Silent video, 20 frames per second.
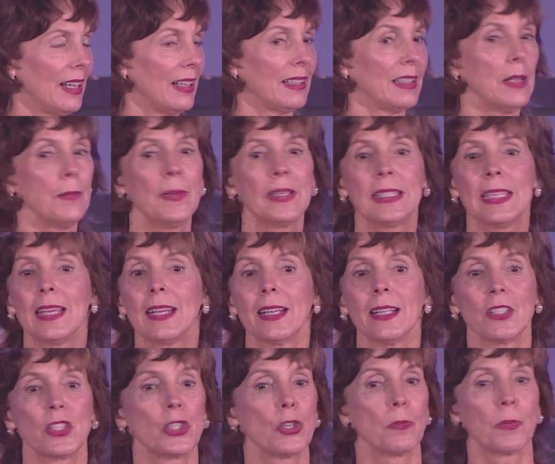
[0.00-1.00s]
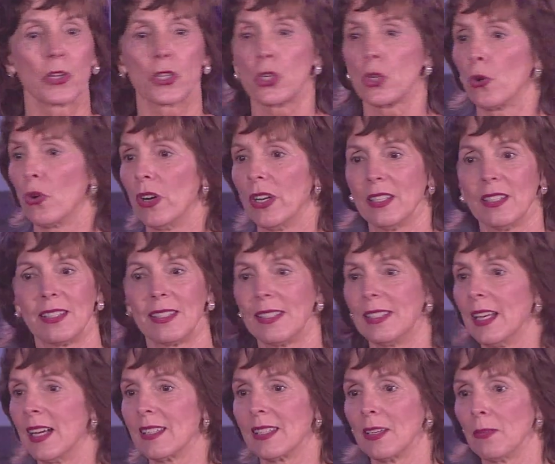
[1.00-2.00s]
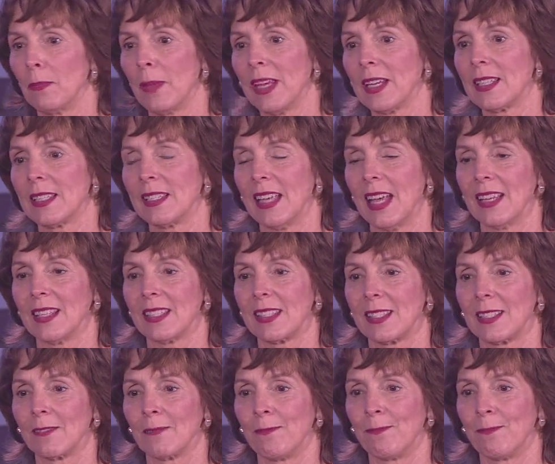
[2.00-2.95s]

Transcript: Limiting consumer choice doesn't make sense.